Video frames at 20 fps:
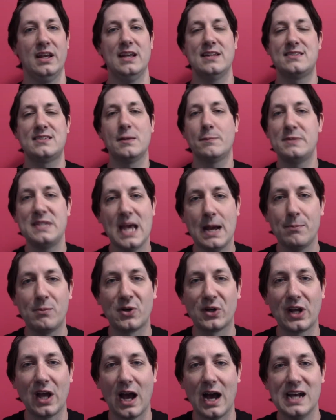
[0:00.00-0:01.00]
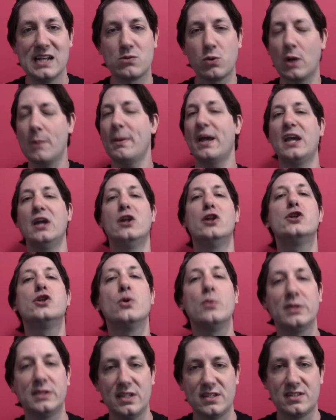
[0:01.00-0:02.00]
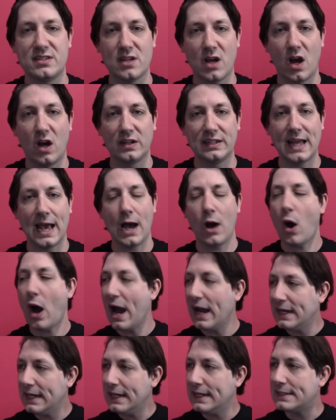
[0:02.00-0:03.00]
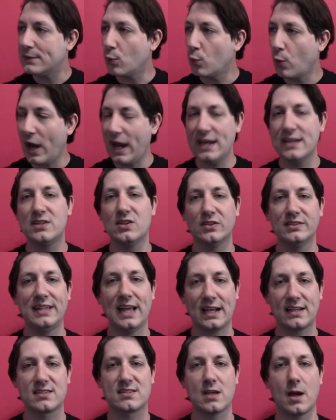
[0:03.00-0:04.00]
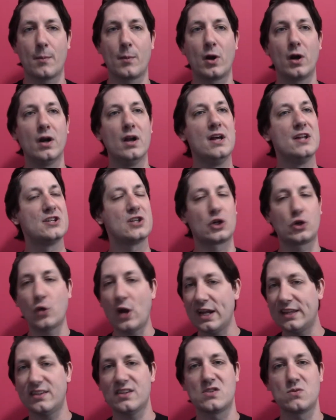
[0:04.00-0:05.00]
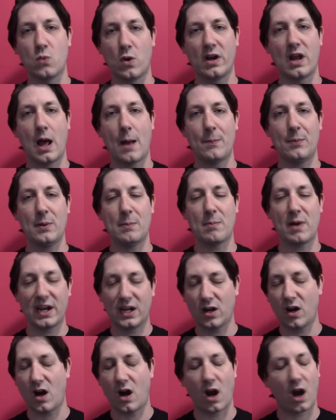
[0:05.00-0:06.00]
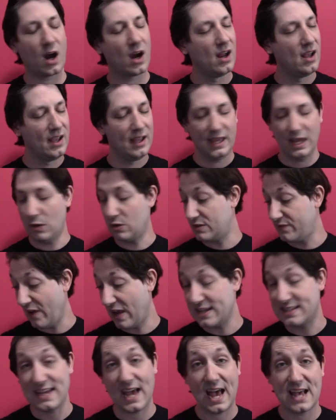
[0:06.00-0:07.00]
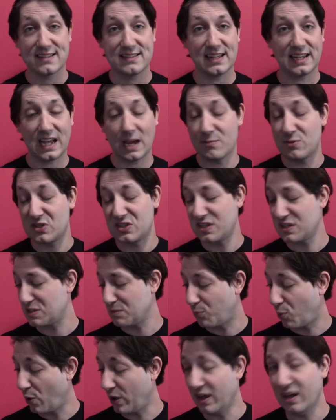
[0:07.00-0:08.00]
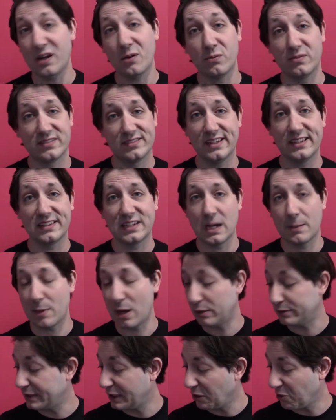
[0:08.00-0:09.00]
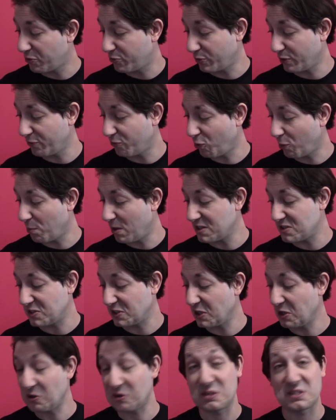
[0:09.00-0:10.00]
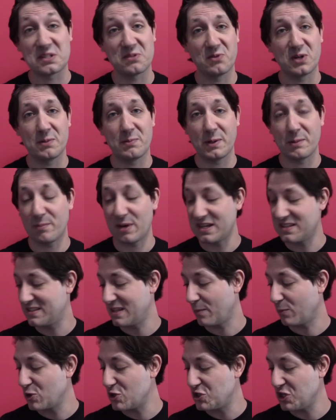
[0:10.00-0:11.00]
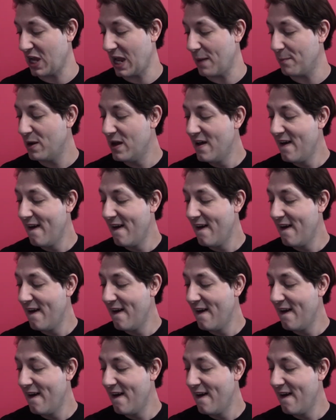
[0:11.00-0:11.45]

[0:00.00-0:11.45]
It's September, guys. What am I going to do with this song now? I need to wait until next summer to crank this one up in my car. It was fantastic. I'm just disappointed it didn't come out 3 or 4 months ago, because it would have been my summer jam.